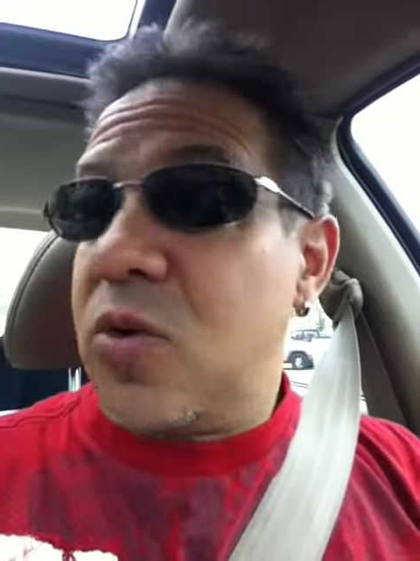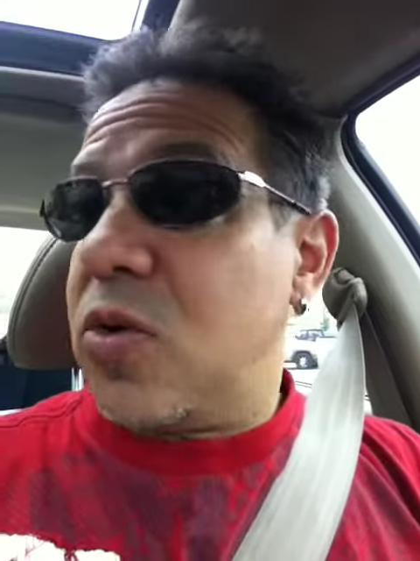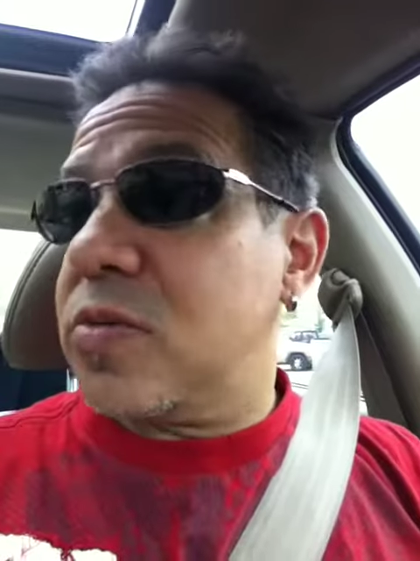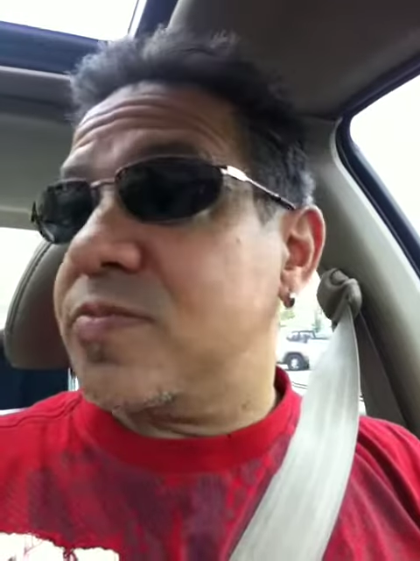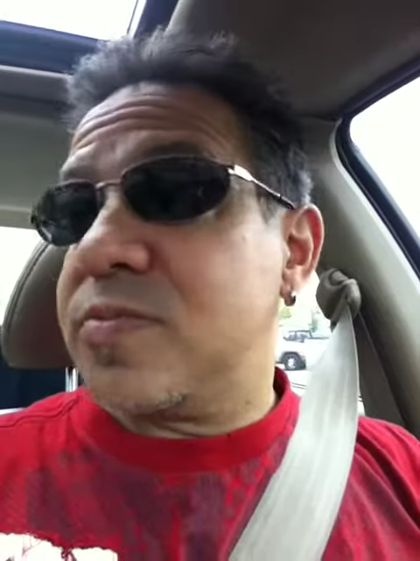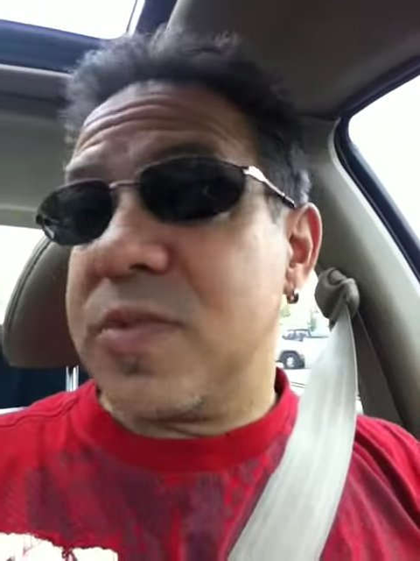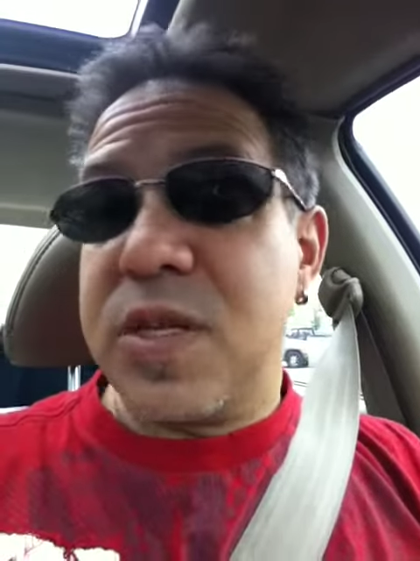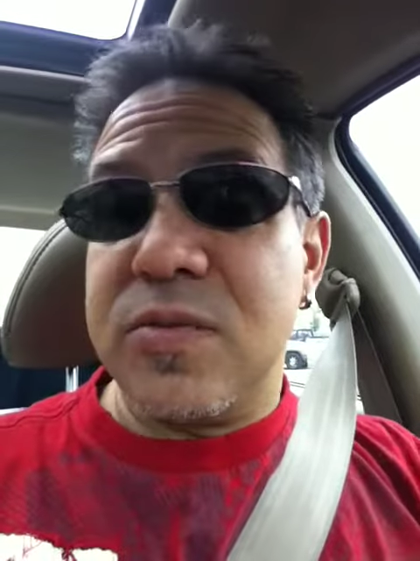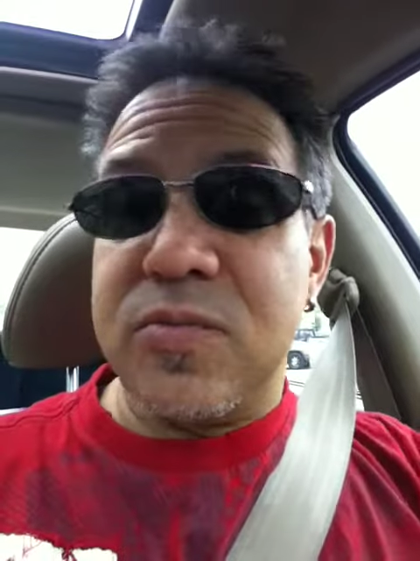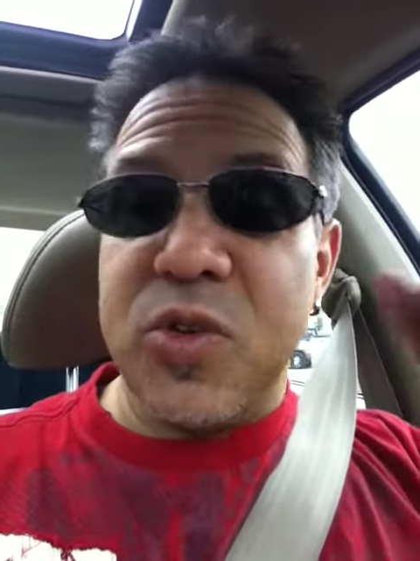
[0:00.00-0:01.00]
Or
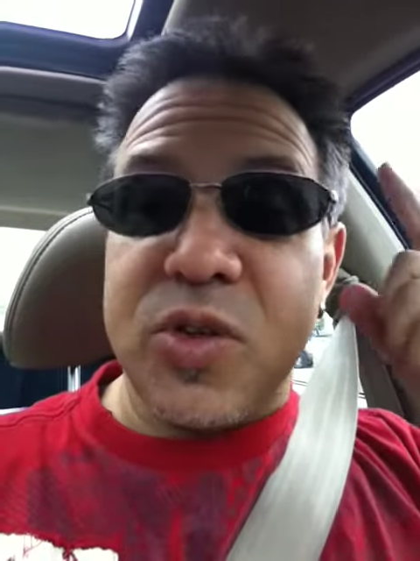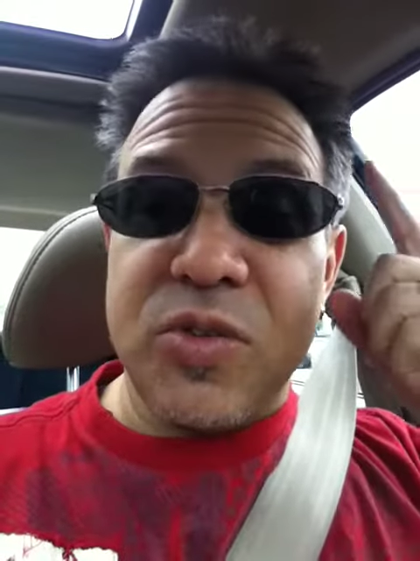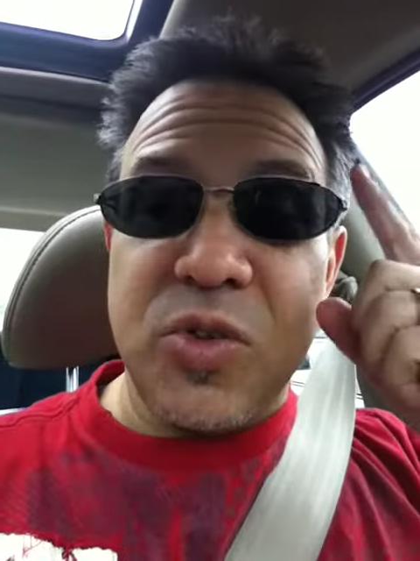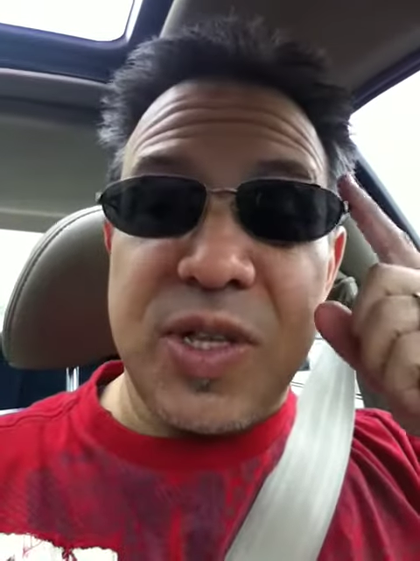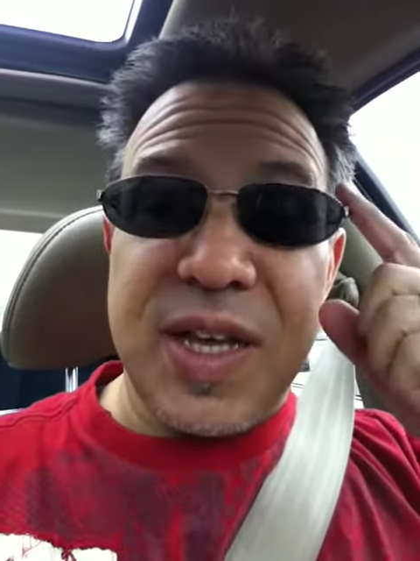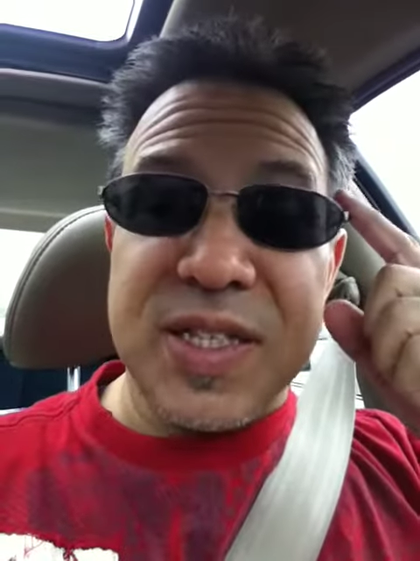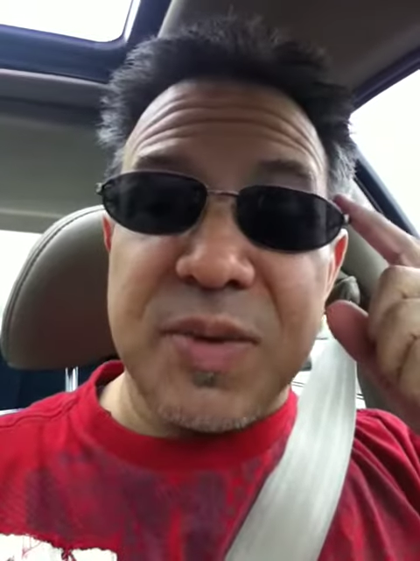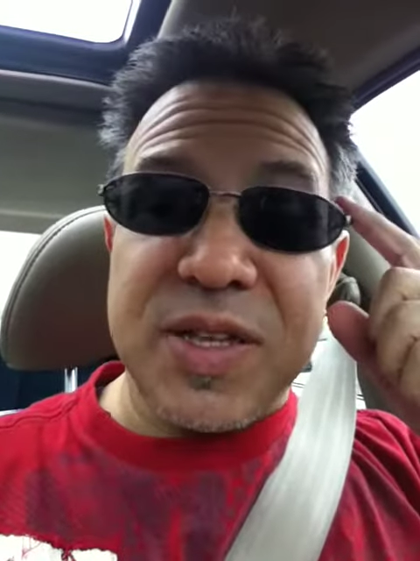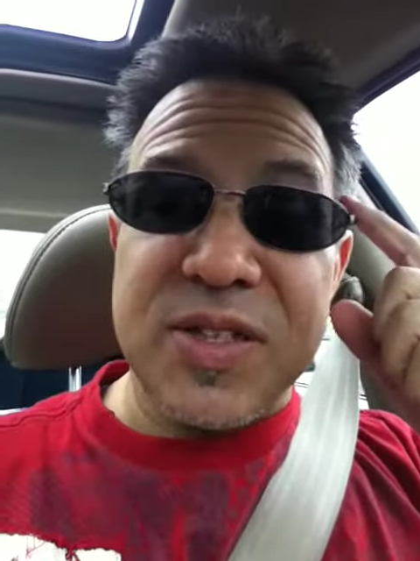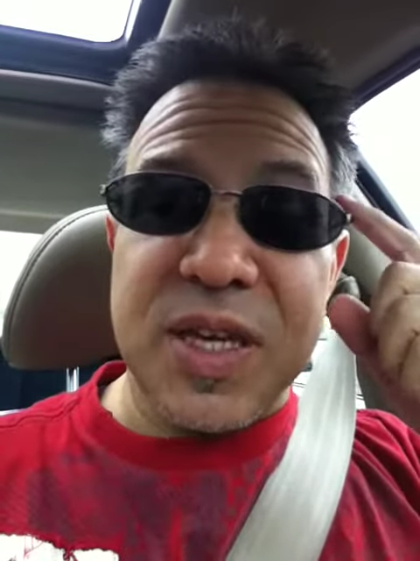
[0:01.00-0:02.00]
you can do the
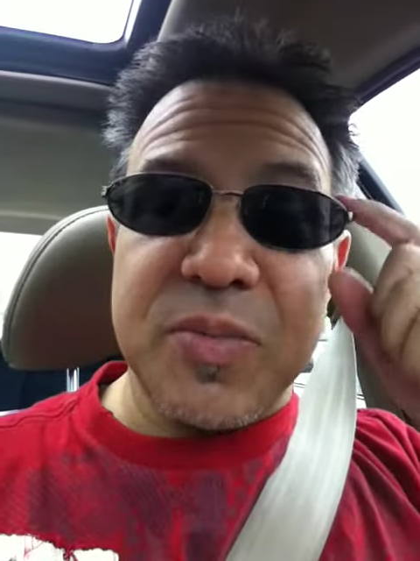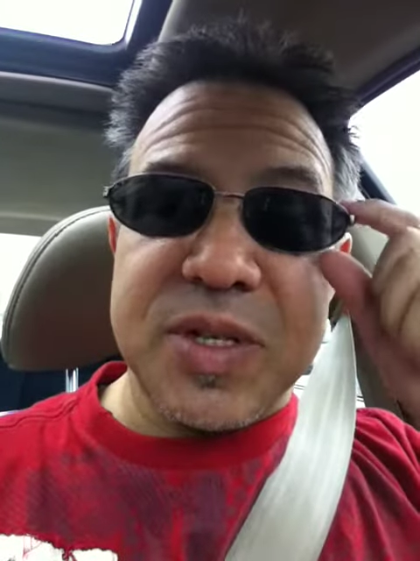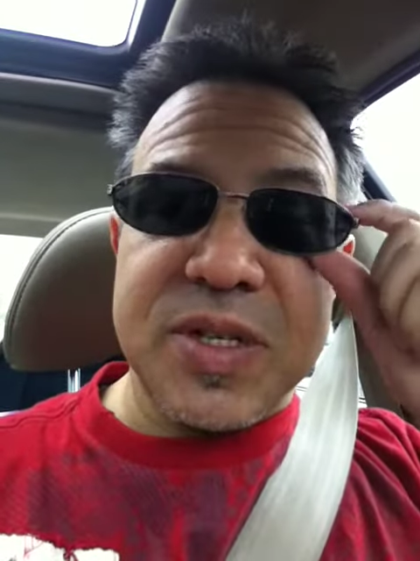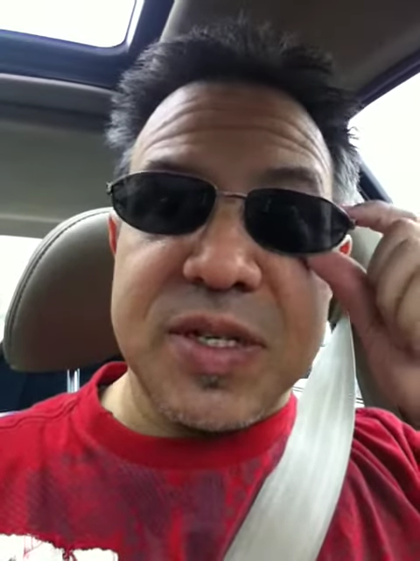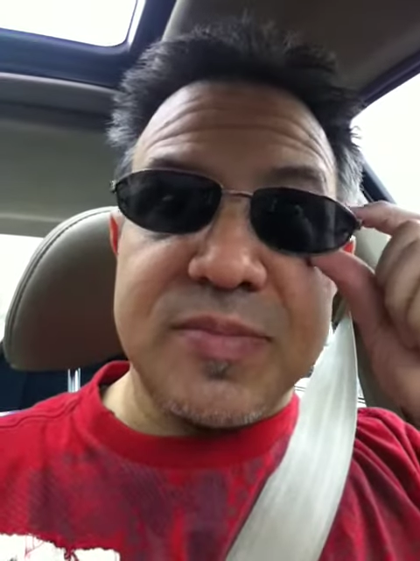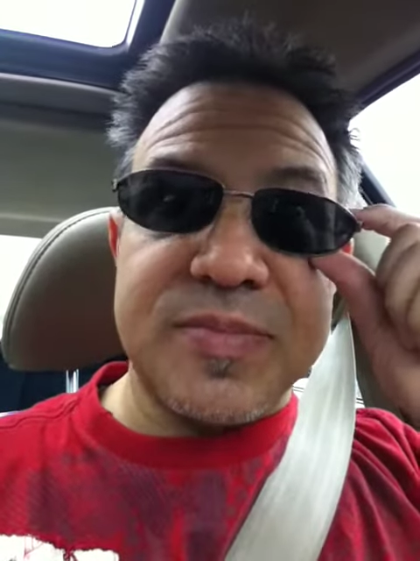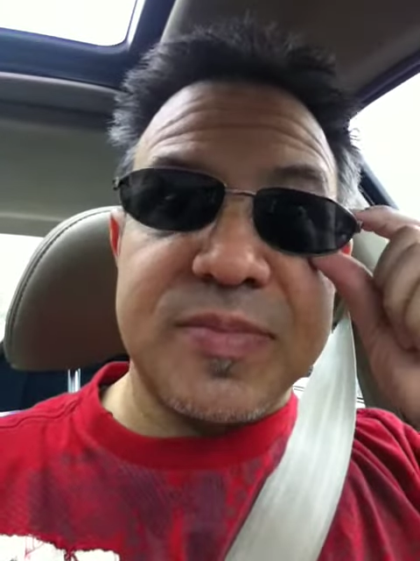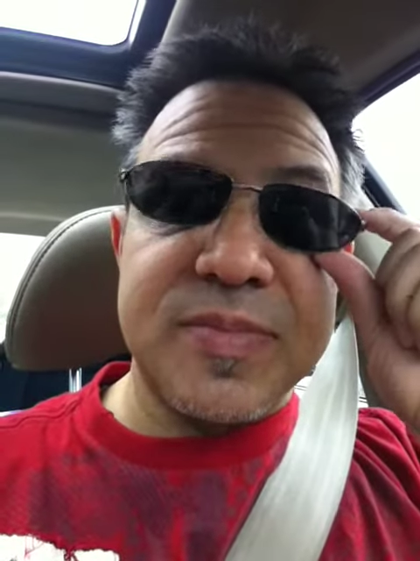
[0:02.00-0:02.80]
SMS thing, but